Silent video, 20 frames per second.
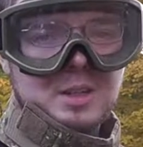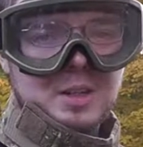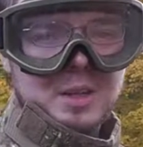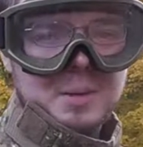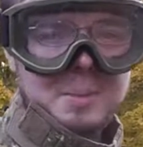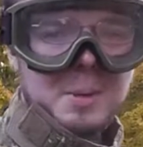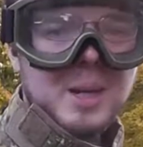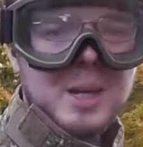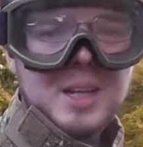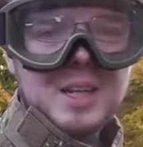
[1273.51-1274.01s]

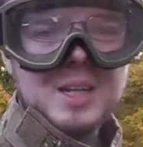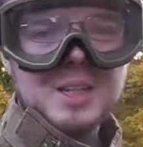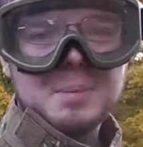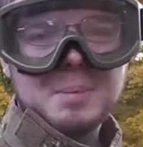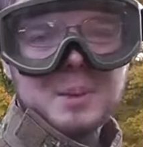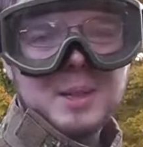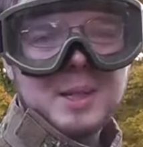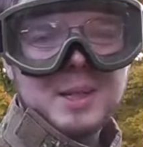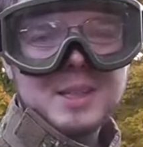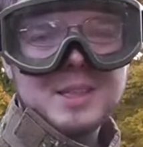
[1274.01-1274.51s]
I might end
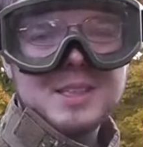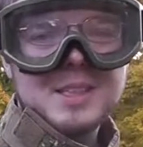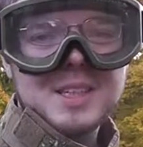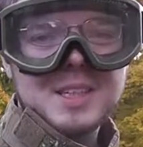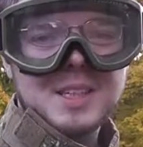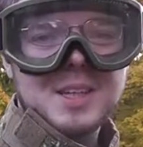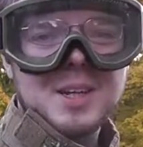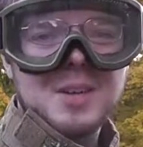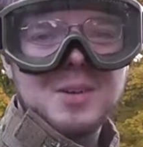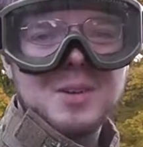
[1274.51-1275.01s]
up running this
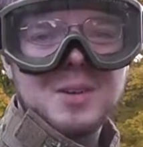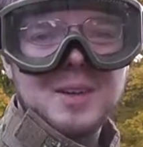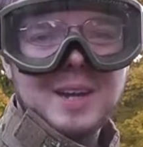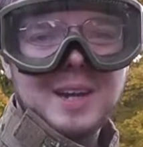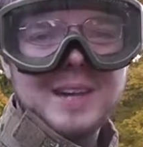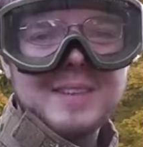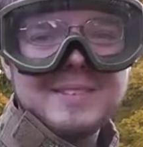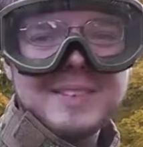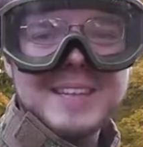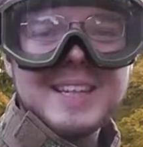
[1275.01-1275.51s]
thing though.
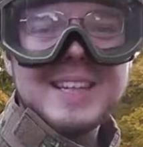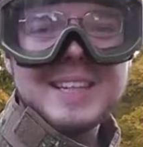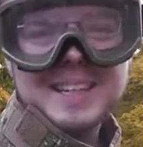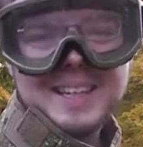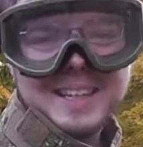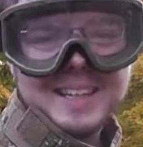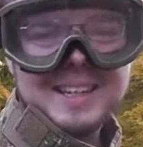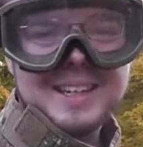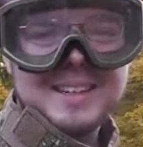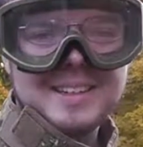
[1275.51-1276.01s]
I really
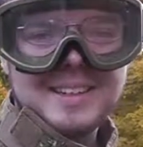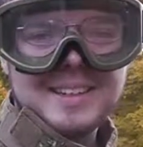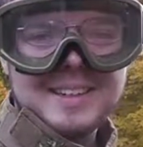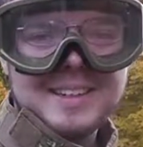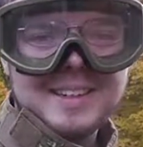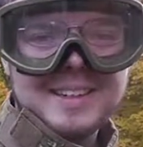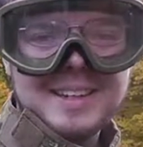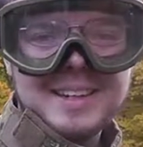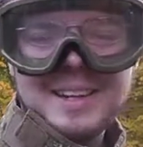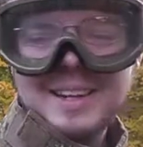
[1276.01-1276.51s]
like it.
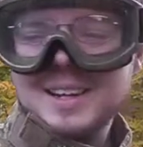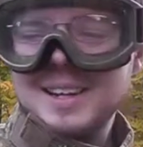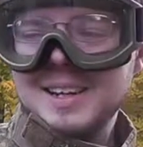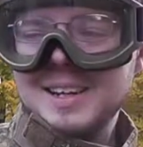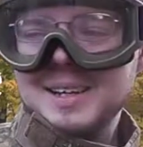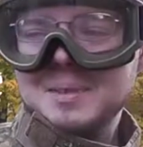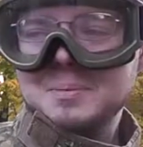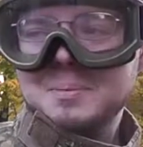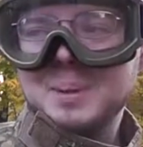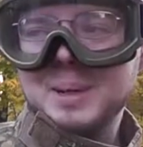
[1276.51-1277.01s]

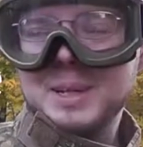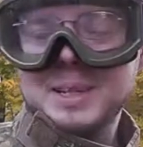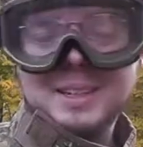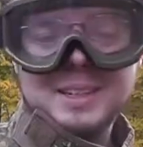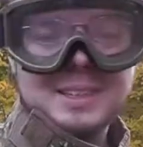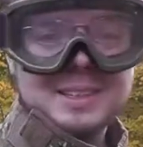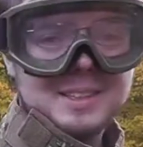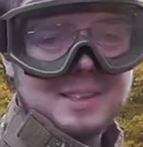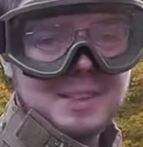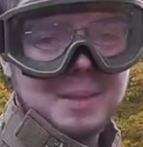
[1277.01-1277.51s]
But
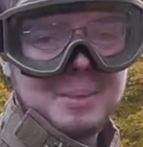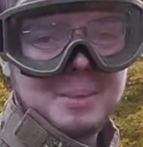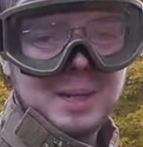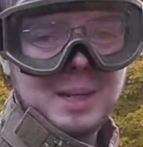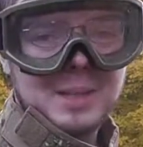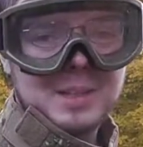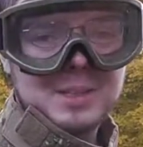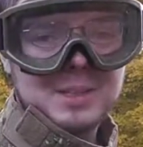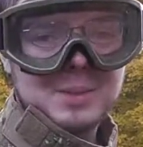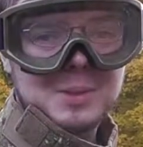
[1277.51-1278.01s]
somebody
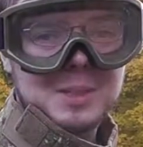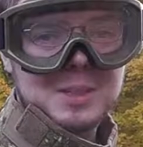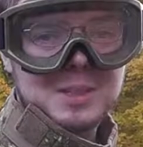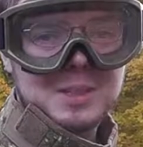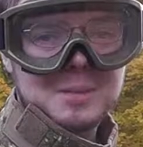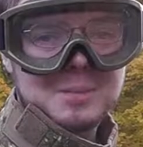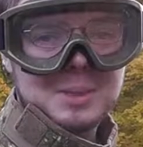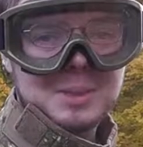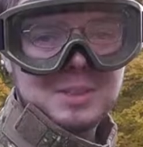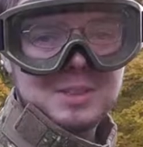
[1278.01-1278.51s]
on the squad's
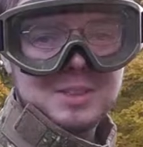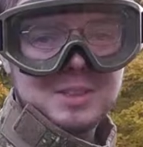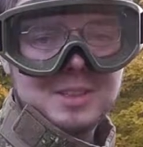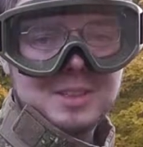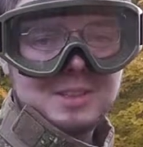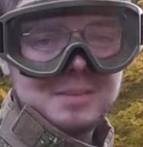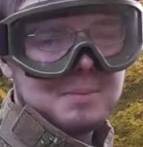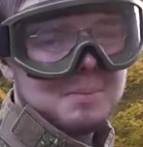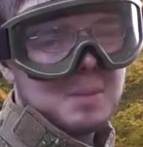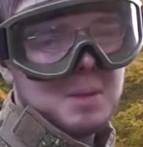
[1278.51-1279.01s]
going to be using
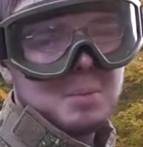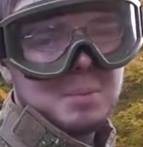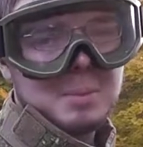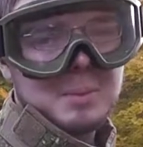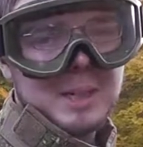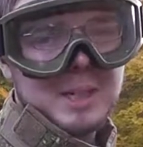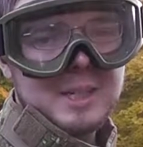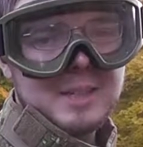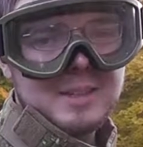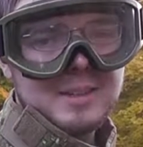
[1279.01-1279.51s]
it. Might be
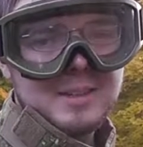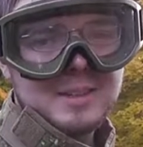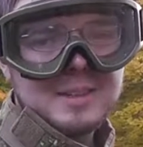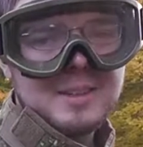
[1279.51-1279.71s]
me.